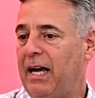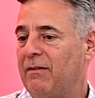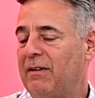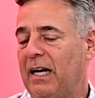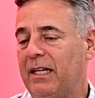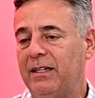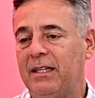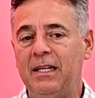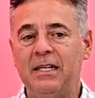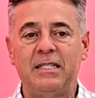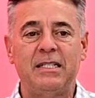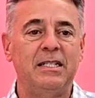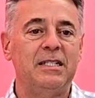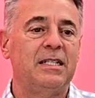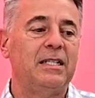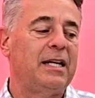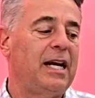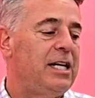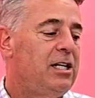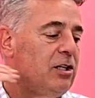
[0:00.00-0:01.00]
and I've got this.
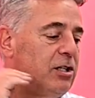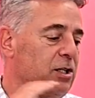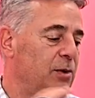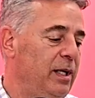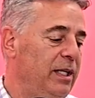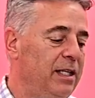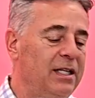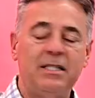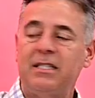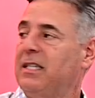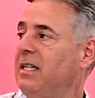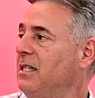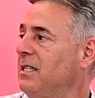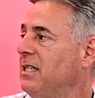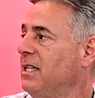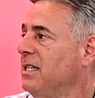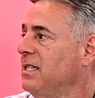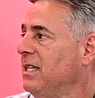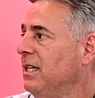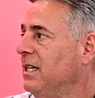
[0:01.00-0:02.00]
And today you're doing this,
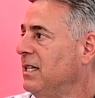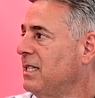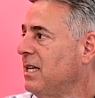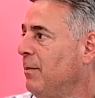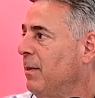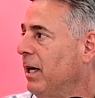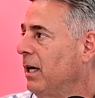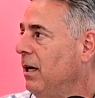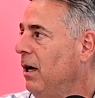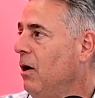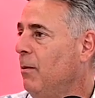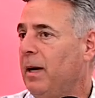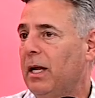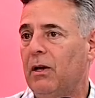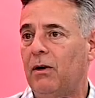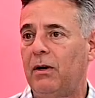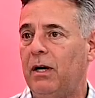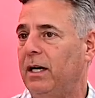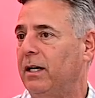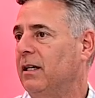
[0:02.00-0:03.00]
this, this, and this. I'm like, oh my
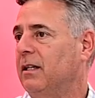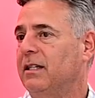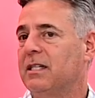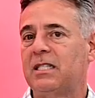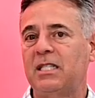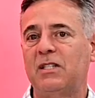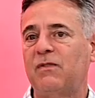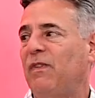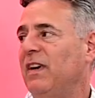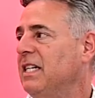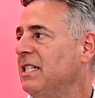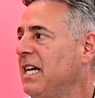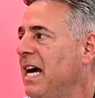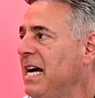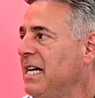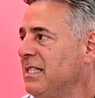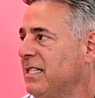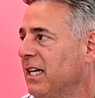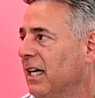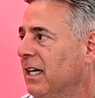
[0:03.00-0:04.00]
Lord, this is
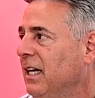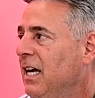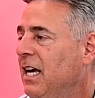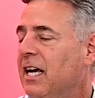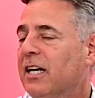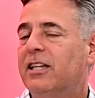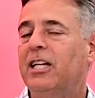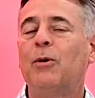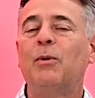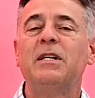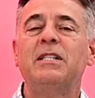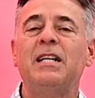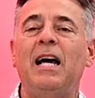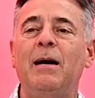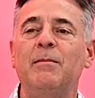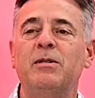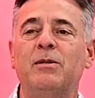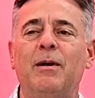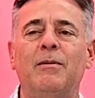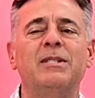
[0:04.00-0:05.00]
fantastic. Yeah. There were
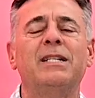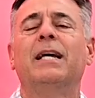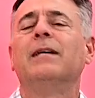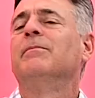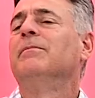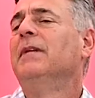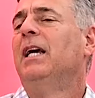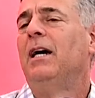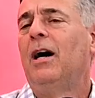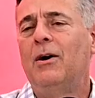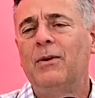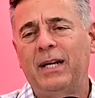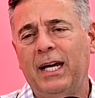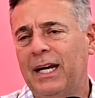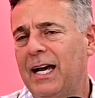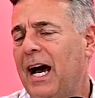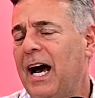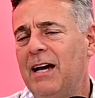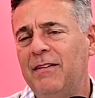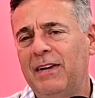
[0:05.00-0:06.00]
times when I was like,
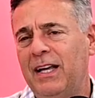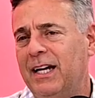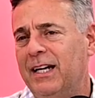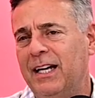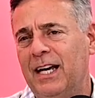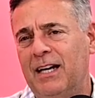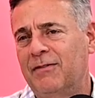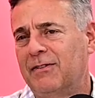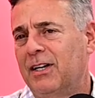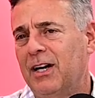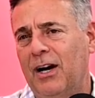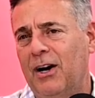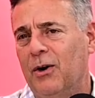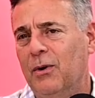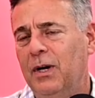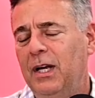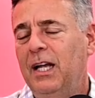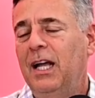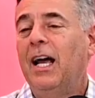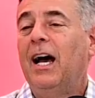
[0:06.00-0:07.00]
okay, I've had enough,
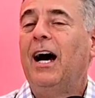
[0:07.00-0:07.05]
go.